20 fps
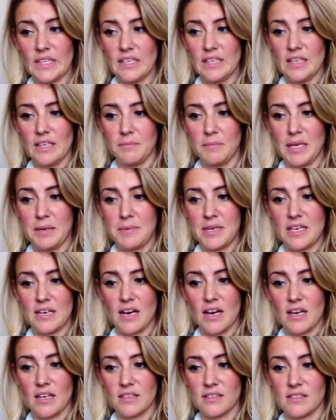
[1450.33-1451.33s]
and maybe
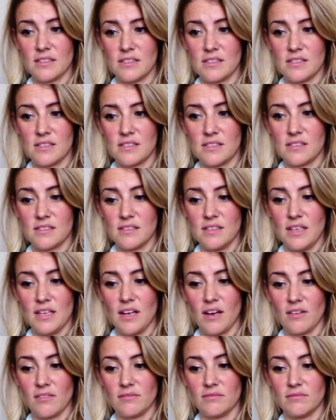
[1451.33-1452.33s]
not, you
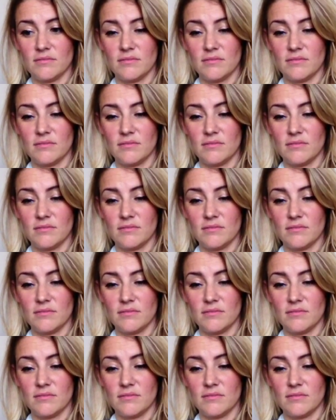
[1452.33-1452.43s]
know,